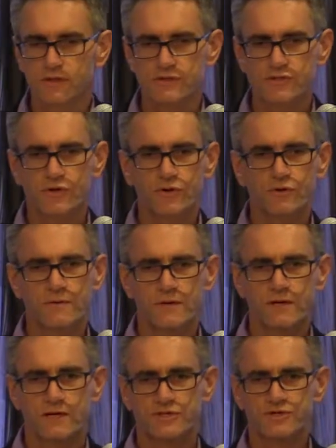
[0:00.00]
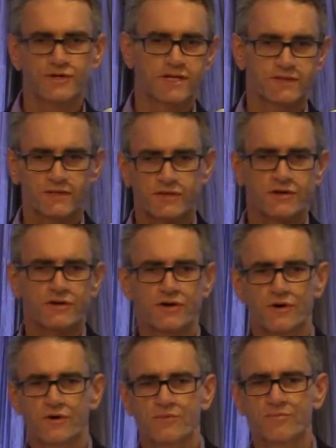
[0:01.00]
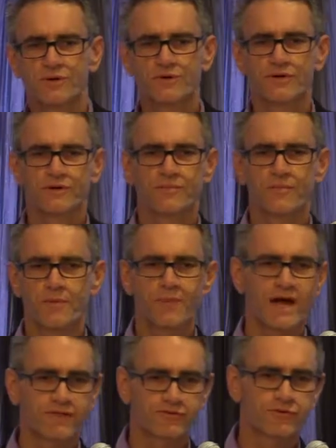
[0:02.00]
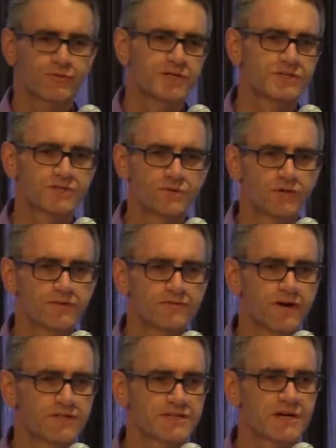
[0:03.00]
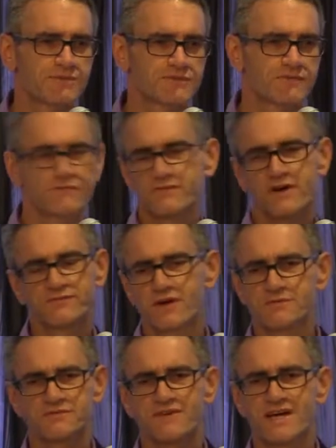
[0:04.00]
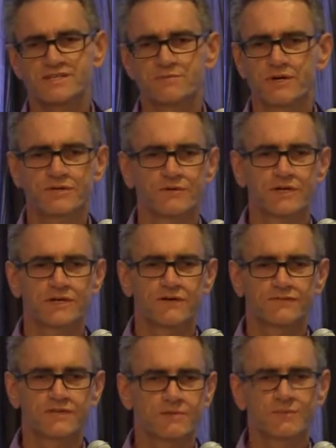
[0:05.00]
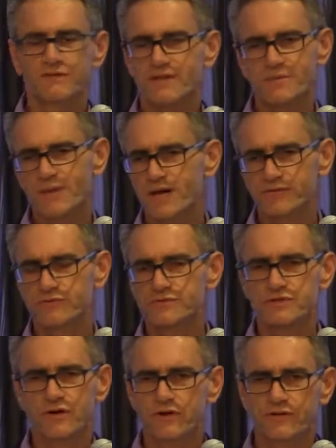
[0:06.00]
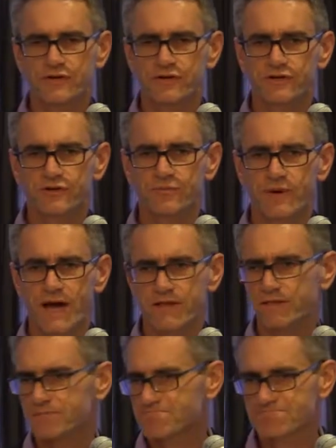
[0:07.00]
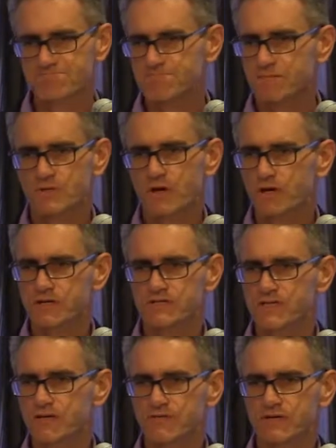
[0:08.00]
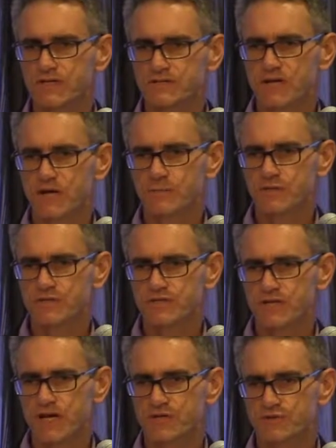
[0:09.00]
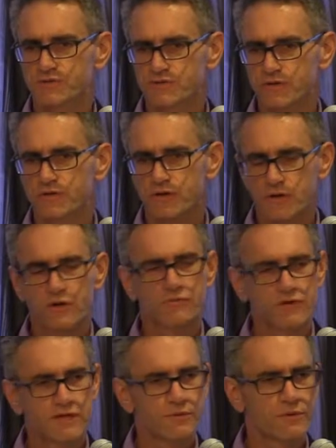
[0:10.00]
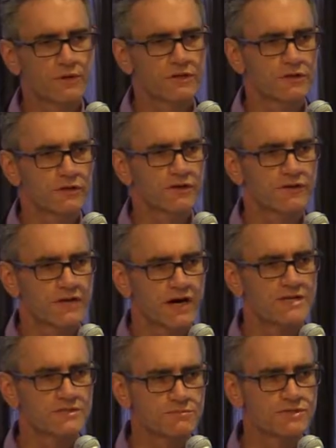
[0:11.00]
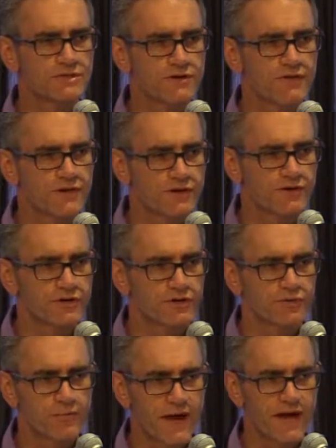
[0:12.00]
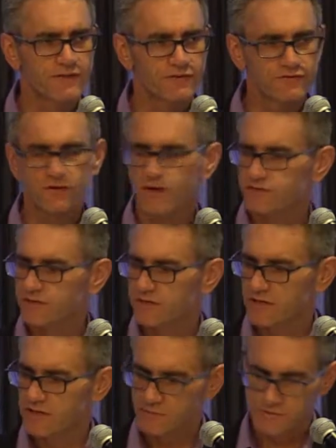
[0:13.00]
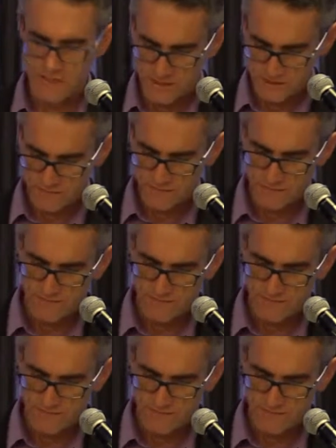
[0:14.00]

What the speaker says: So it's great that you can go and build a bathroom and install it 5 times faster by doing it off-site, but if that bathroom's not on the critical path, not going to save you any time on your schedule. So really we want to look at the items that are on the critical path as a key objective.